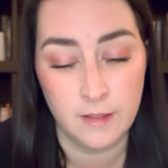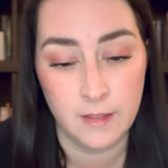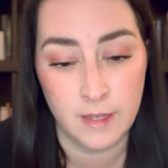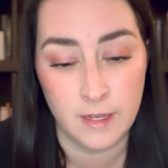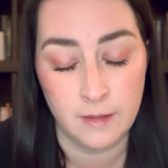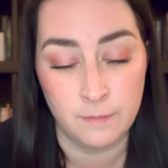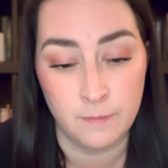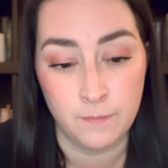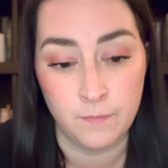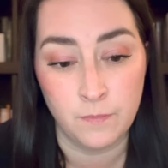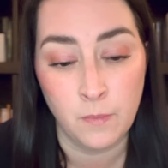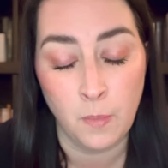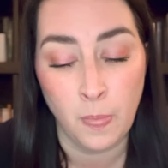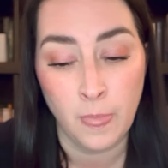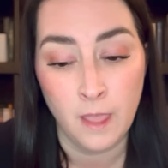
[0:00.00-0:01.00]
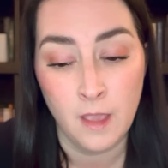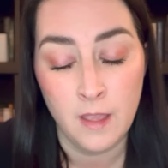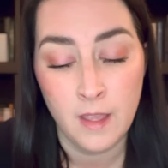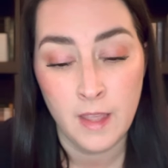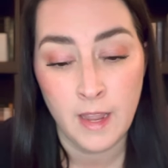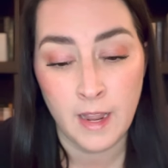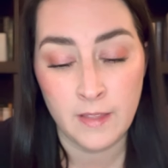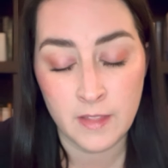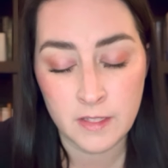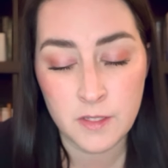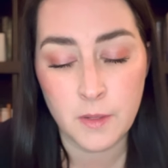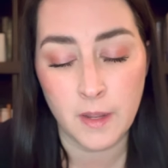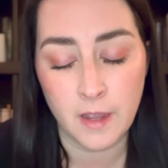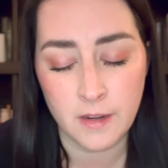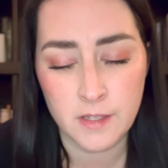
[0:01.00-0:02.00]
Um, and then,
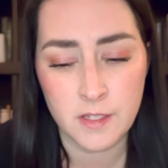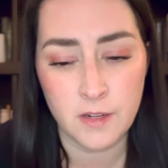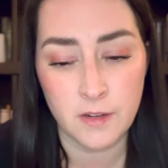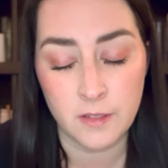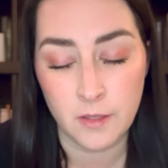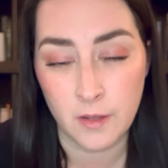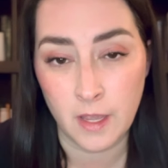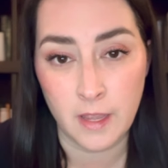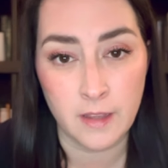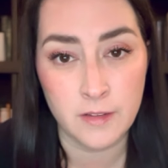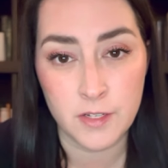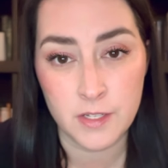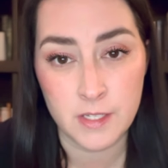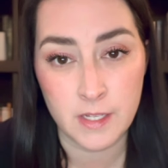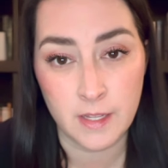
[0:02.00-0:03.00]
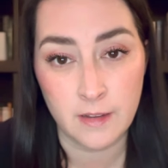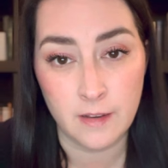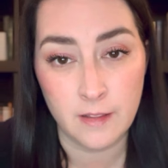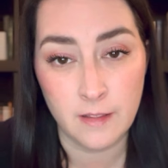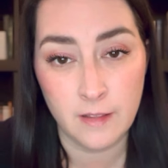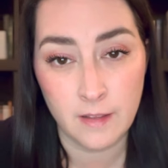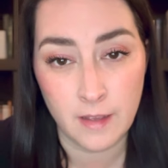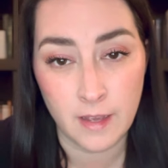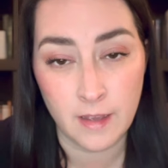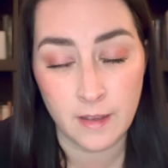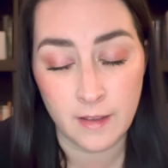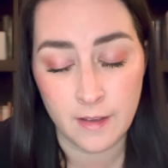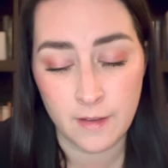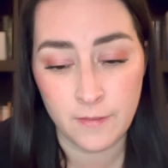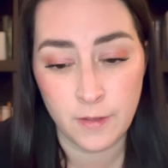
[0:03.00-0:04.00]
so I kind of started looking and just did
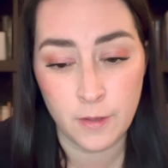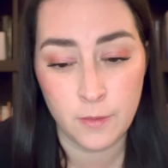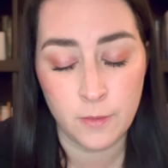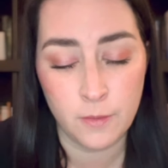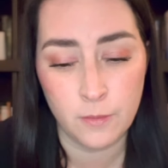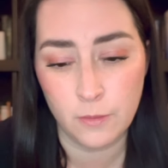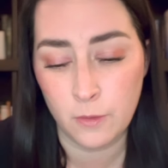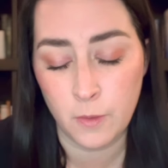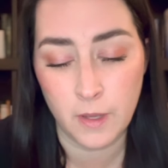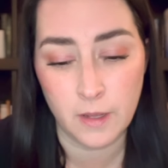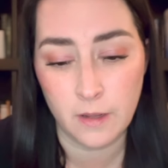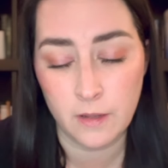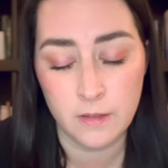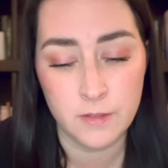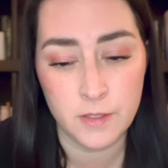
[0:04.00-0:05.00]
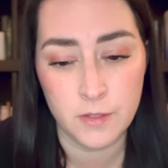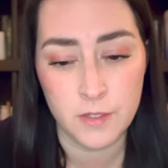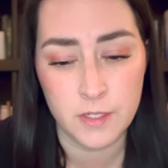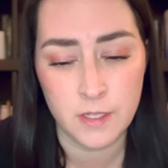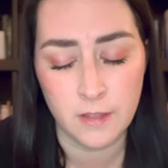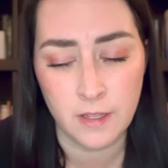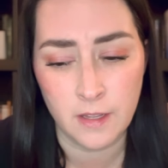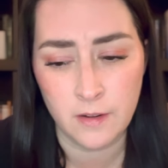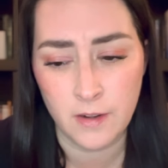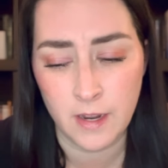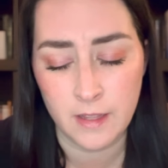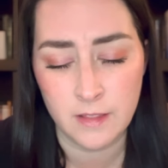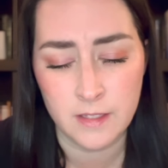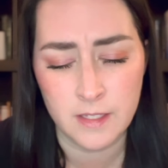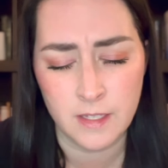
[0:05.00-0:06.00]
uh, a few quick searches on the internet
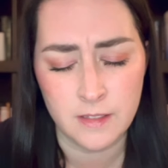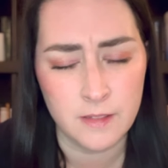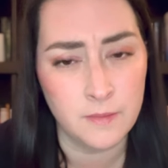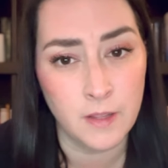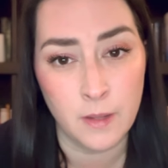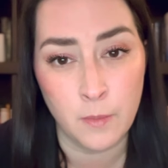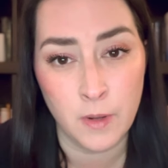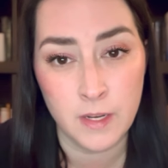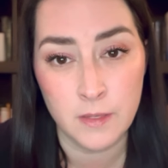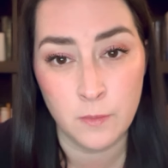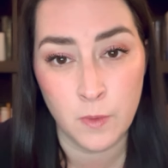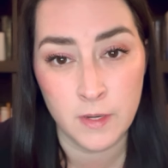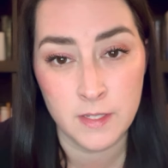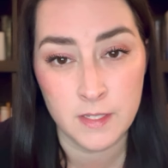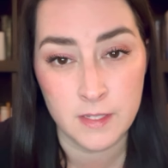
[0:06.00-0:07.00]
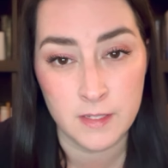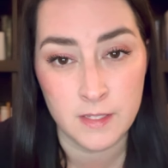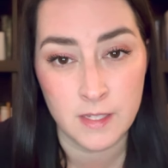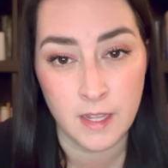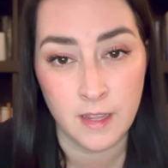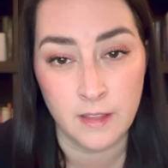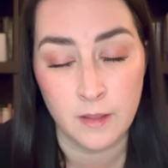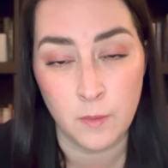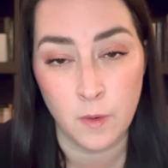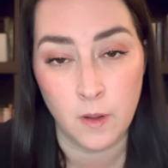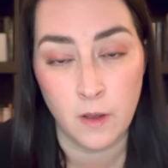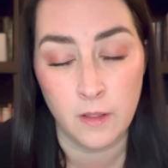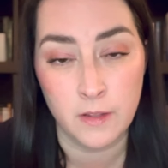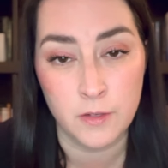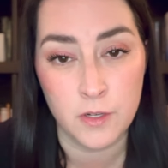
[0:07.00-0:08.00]
in the sense of like, what is, what is this thing that we're
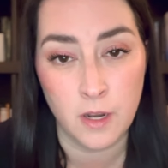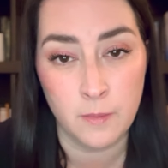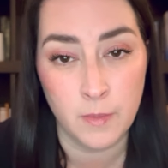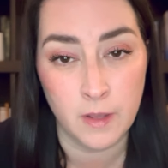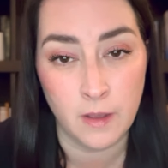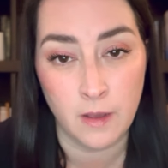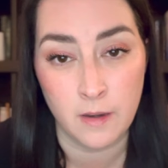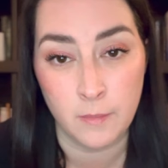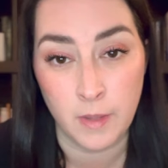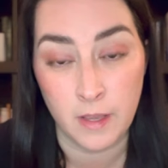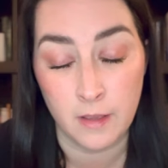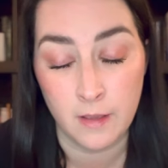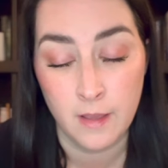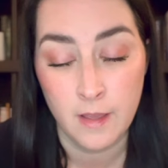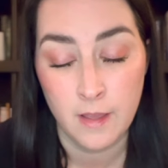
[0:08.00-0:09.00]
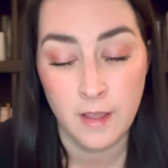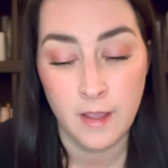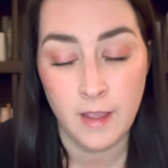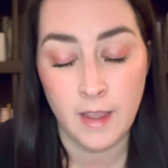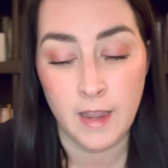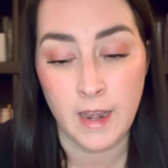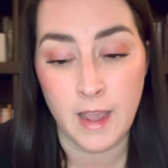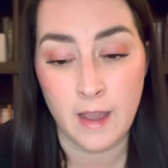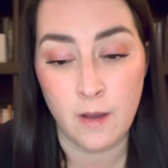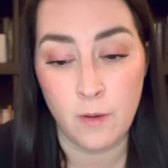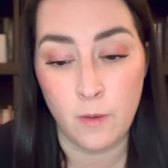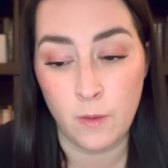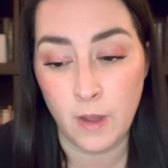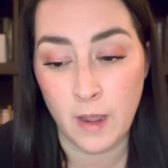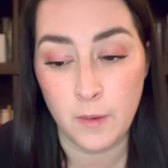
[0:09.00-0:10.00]
calling trauma economy, and
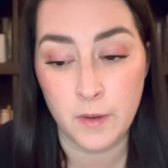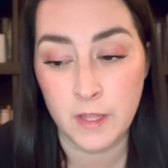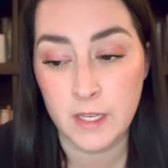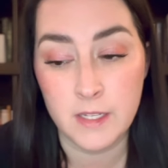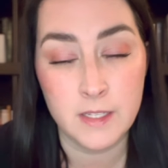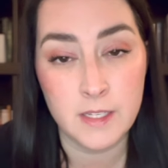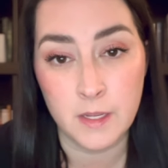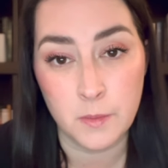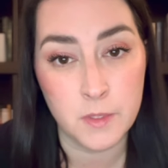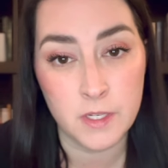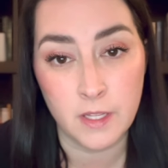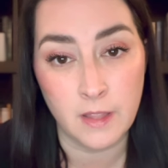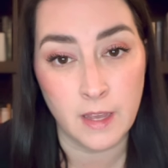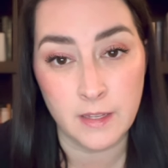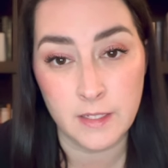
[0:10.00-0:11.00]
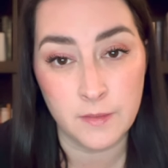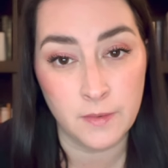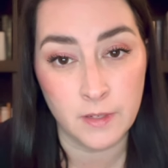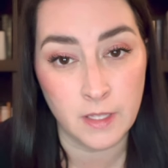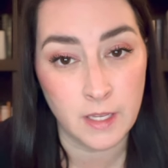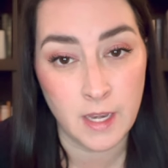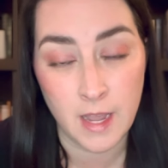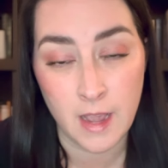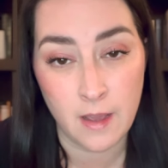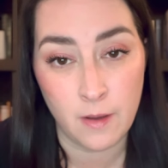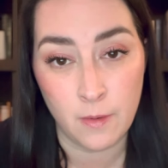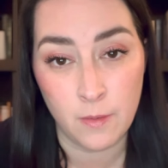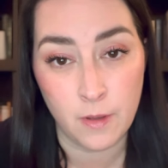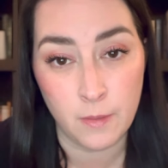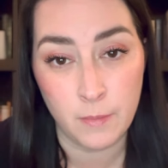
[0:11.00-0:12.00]
how, how are they distinguishing that differently
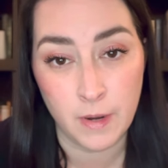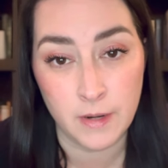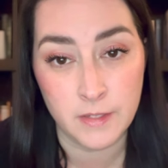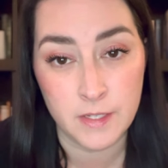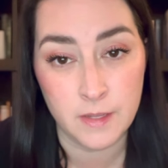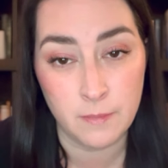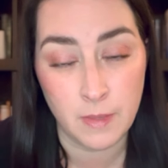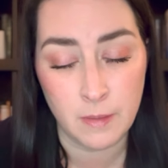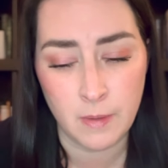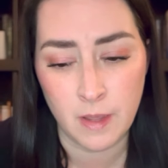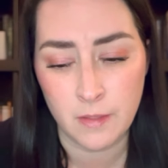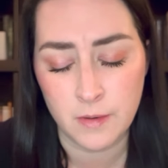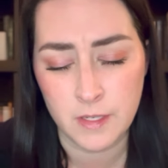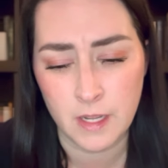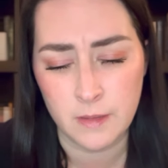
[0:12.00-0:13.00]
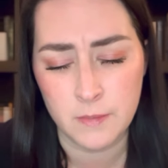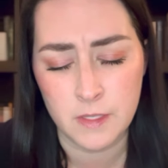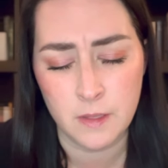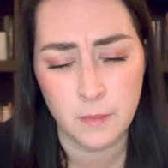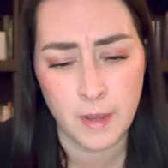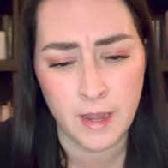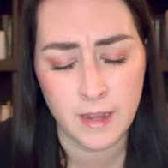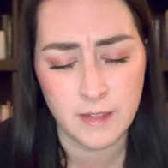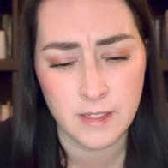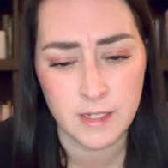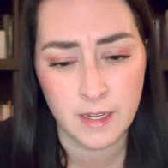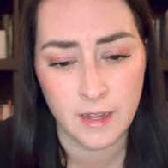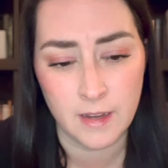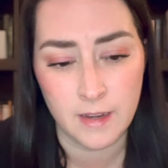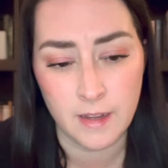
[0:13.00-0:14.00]
now compared to maybe other times in the past?
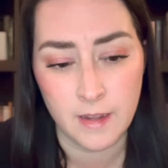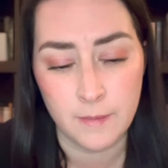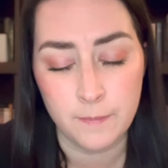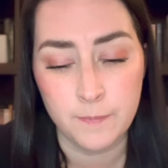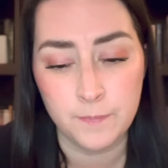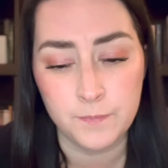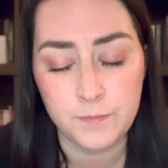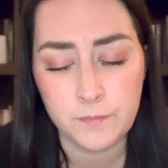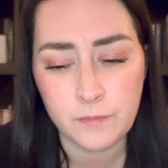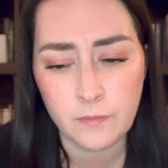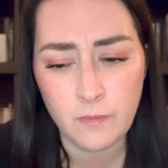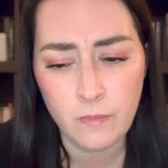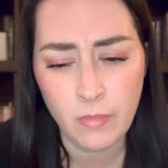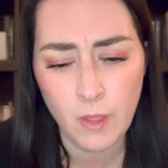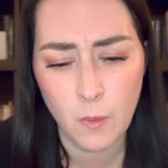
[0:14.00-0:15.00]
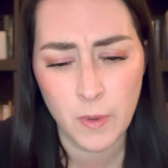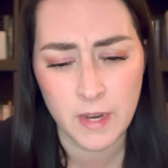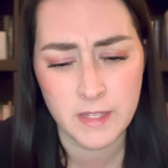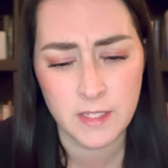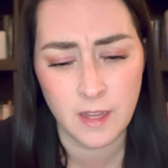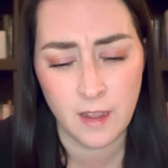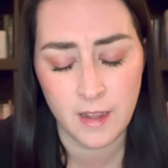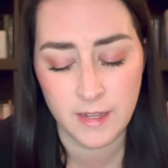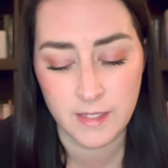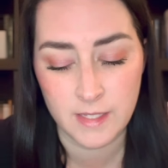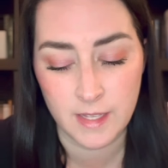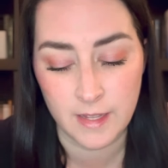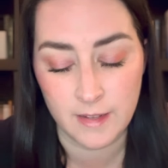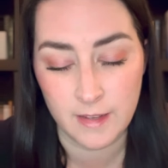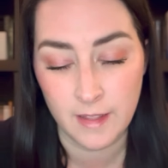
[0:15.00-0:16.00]
And, um, what I saw is
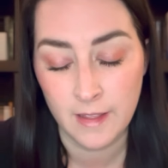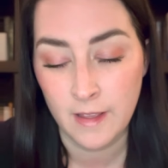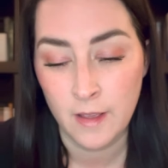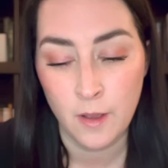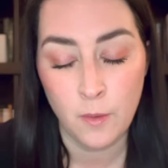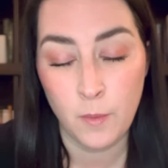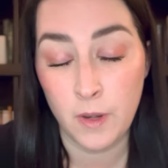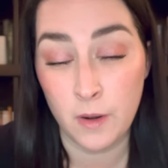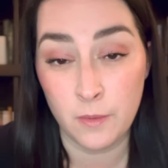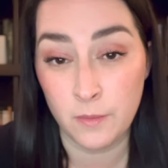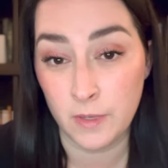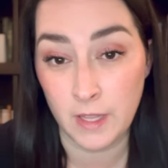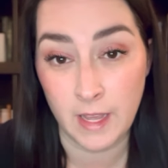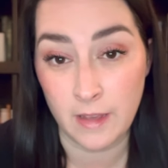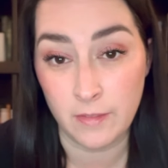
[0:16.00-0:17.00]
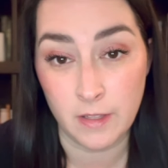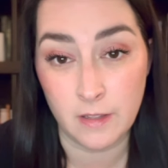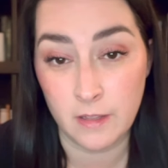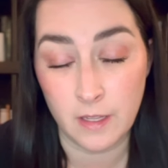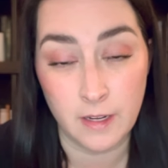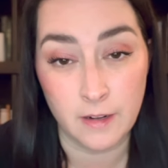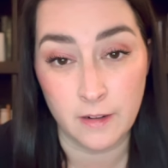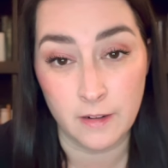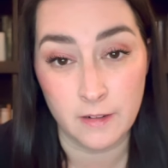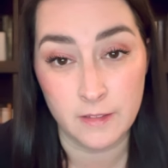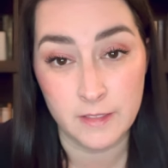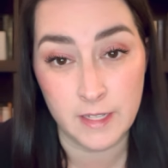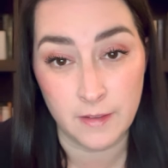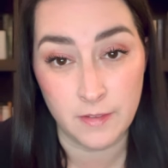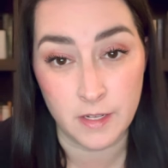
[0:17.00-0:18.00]
that we don't really have a clear
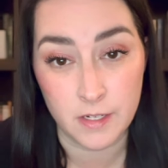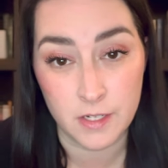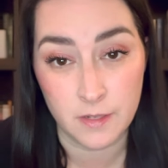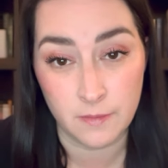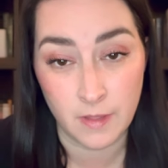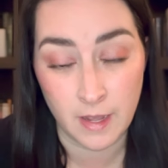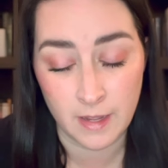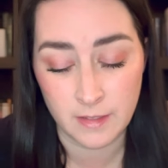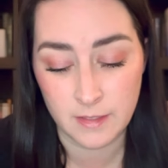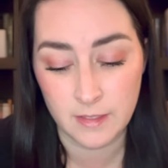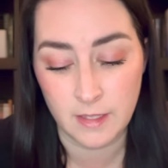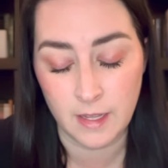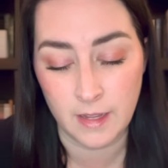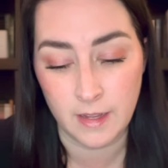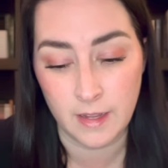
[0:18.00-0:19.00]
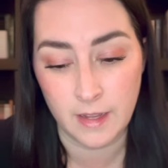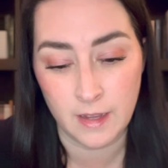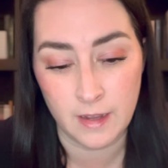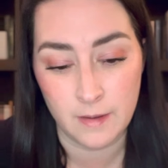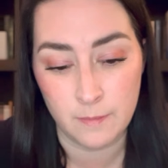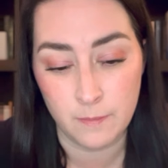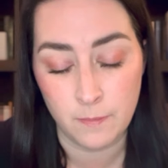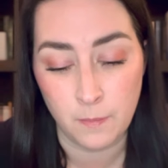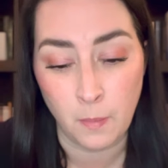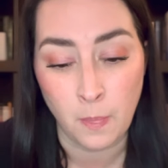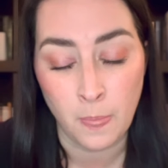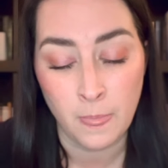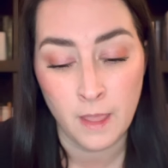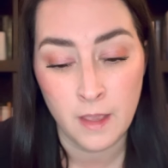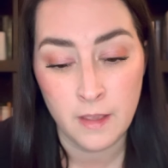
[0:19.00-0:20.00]
definition of that. Like, um,
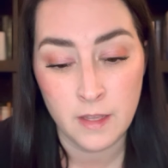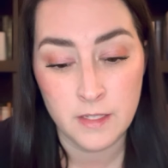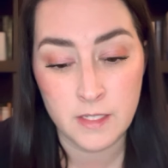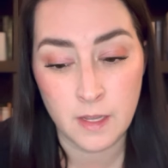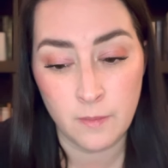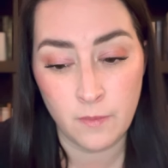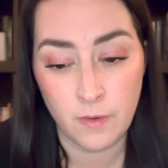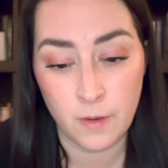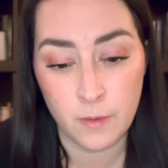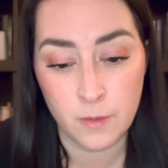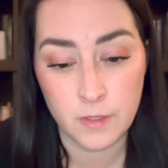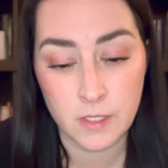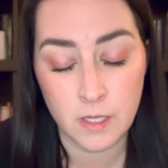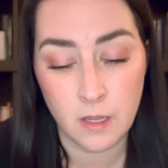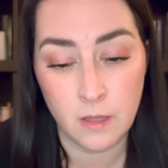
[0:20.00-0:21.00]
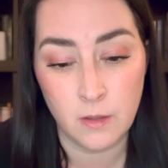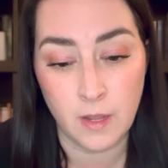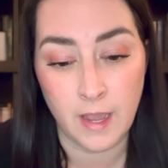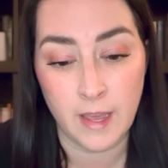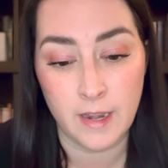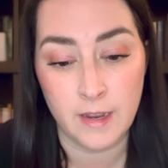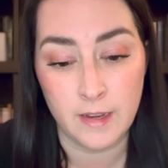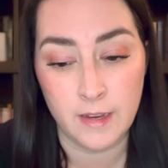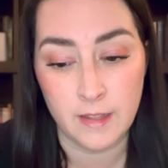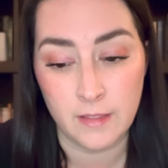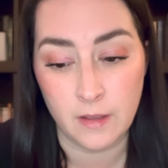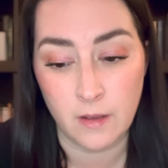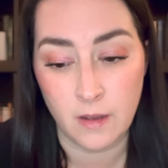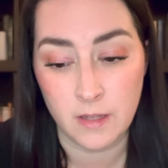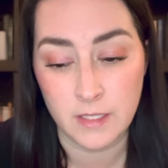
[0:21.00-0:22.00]
some folks look at it in
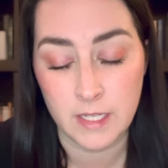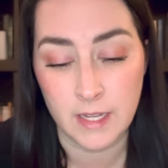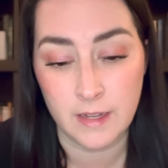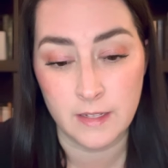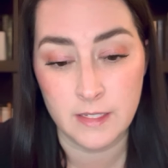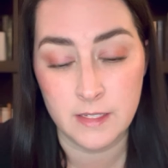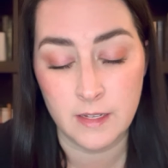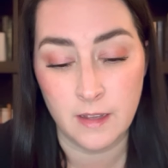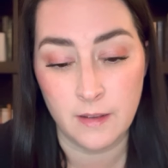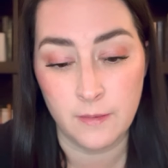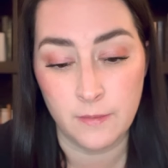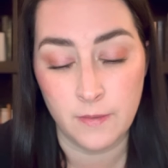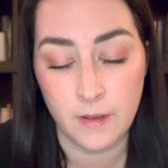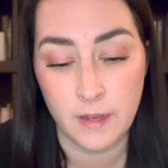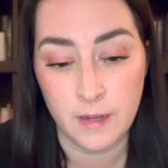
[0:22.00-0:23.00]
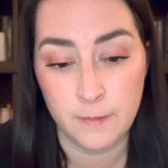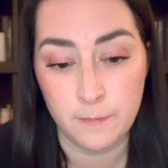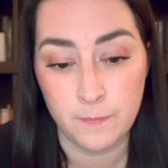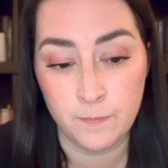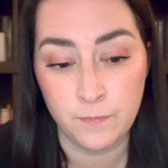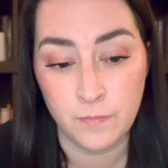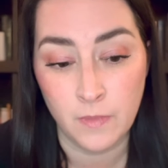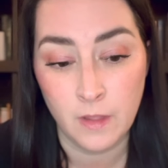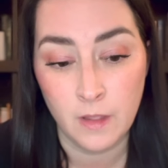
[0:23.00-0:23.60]
the context of, um,